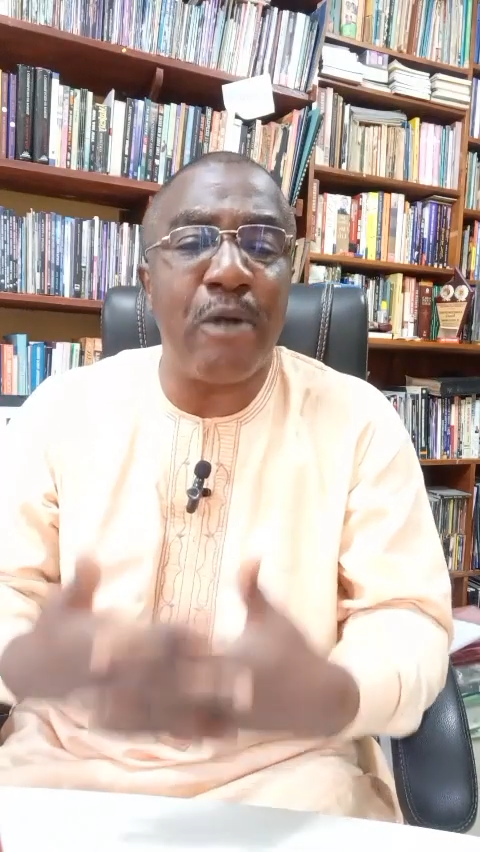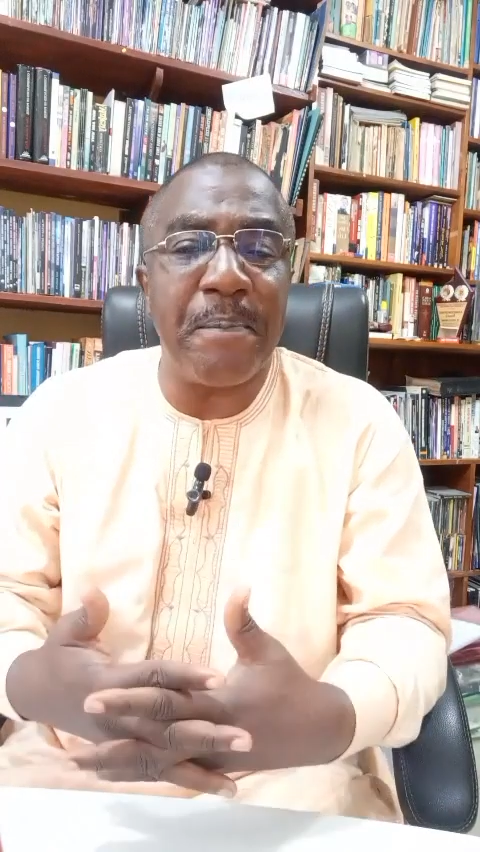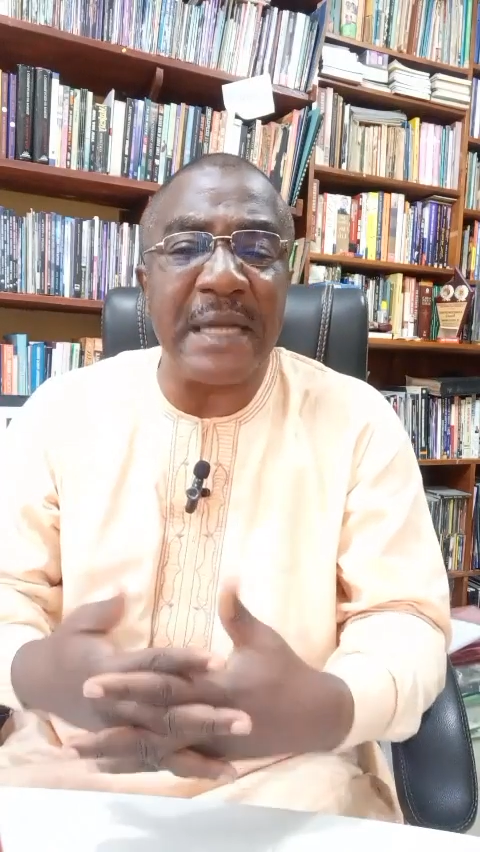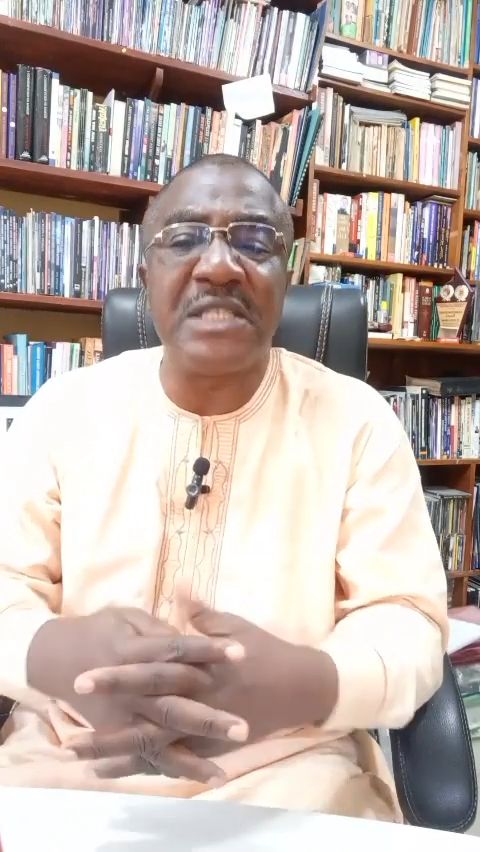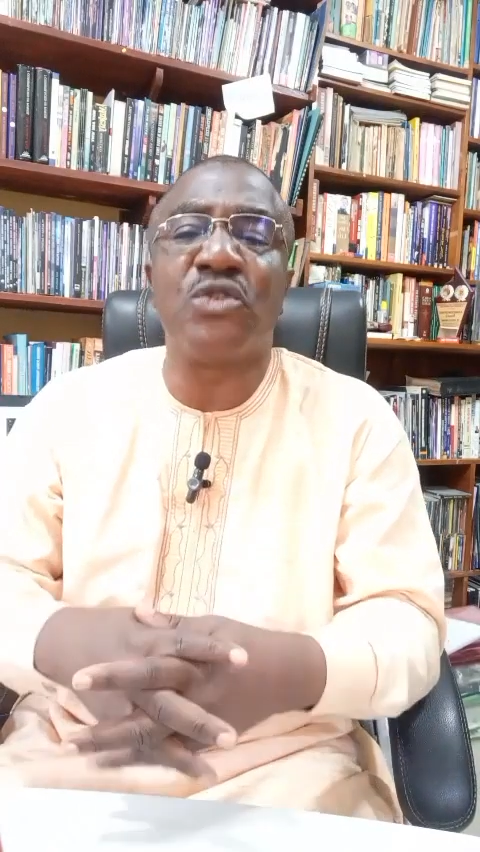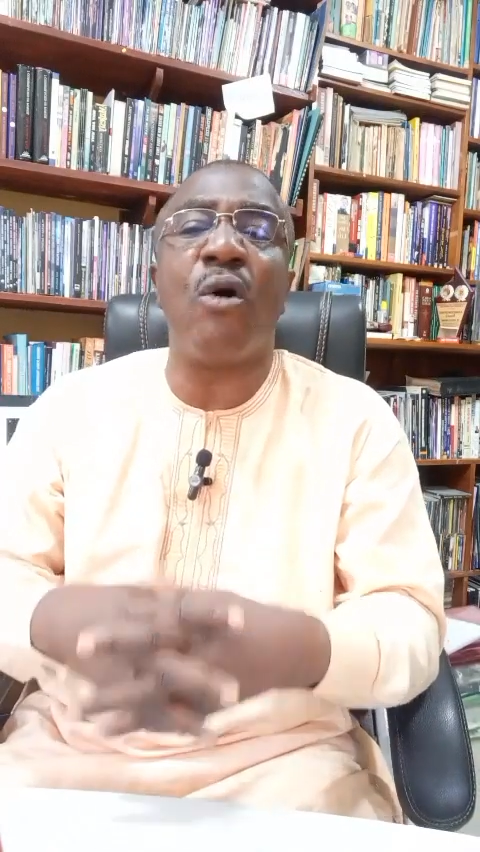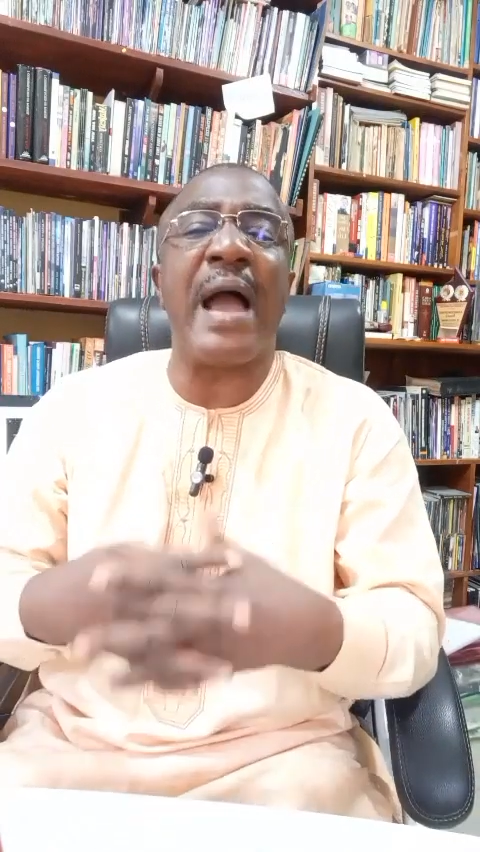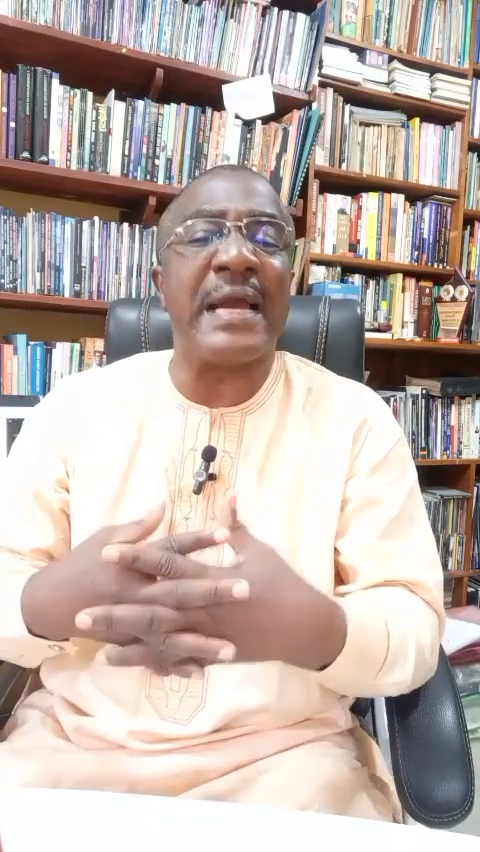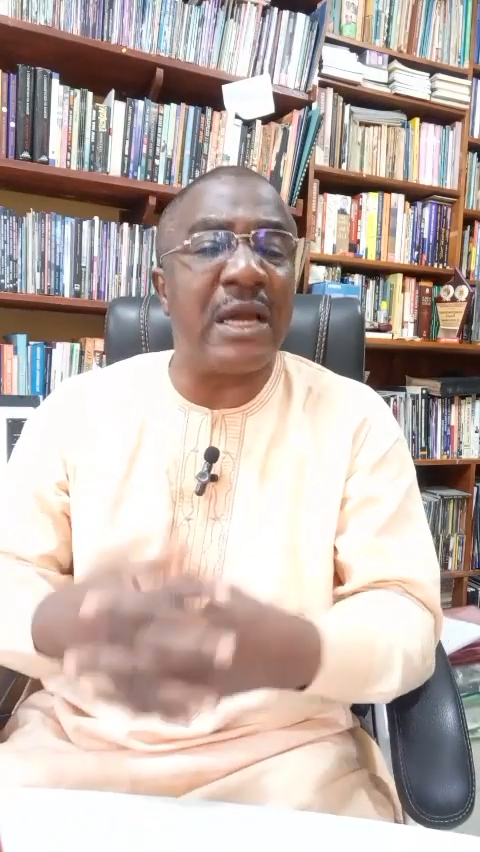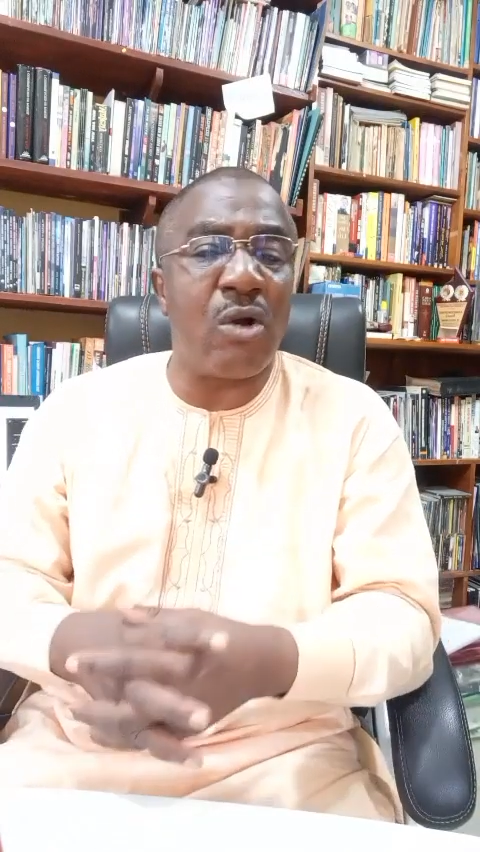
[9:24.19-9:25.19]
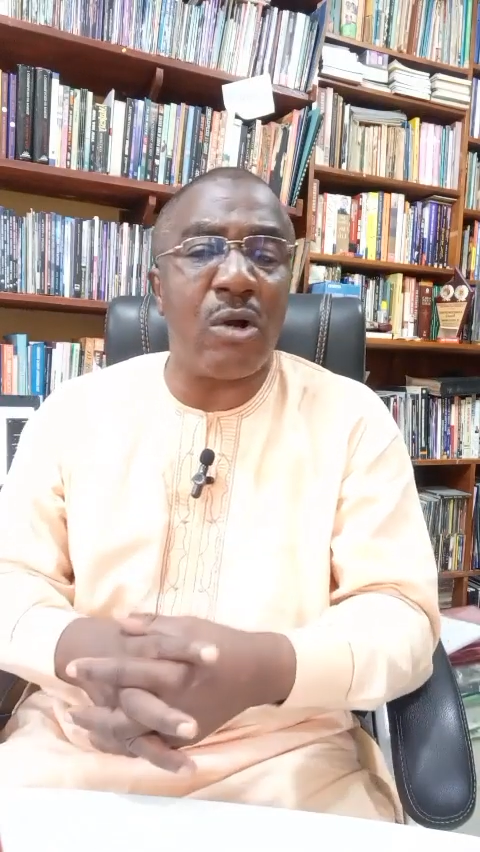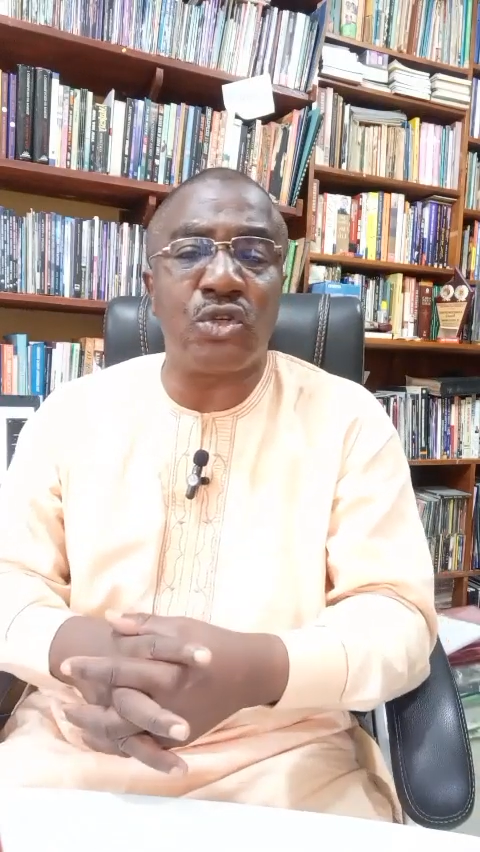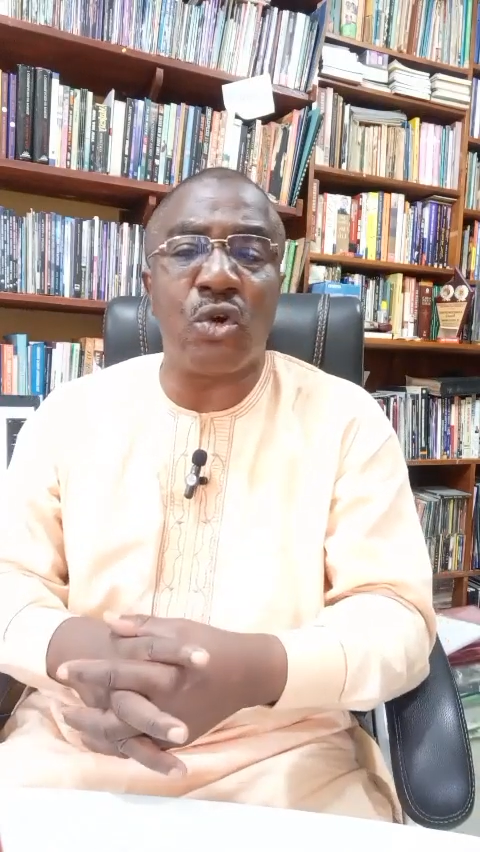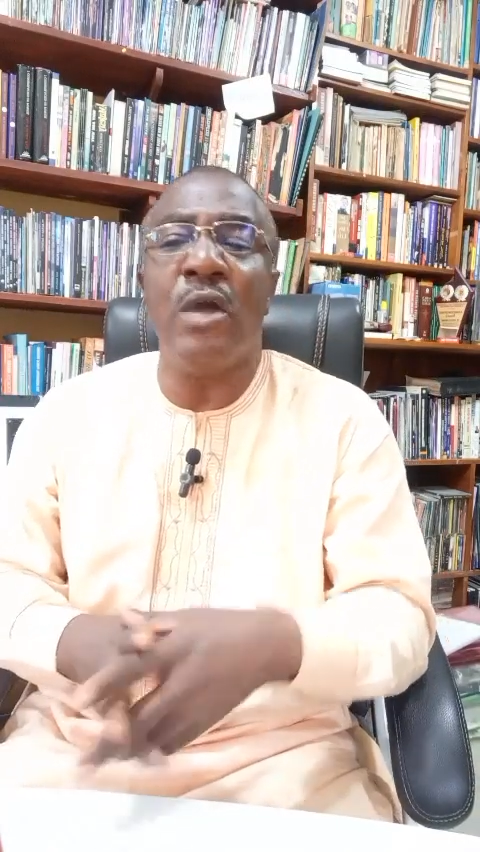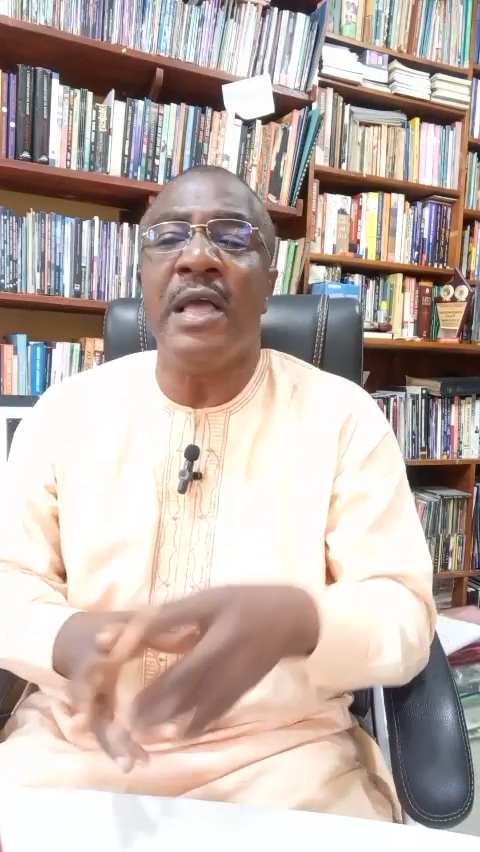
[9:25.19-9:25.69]
properties or
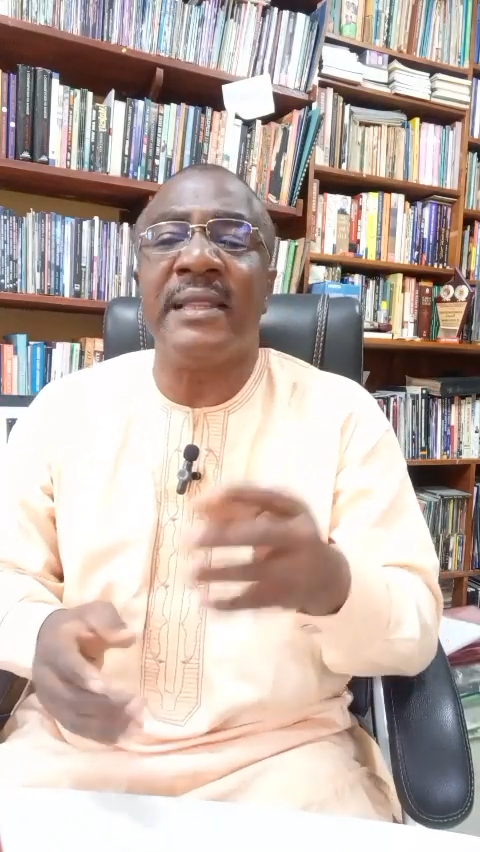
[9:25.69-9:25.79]
agriculture,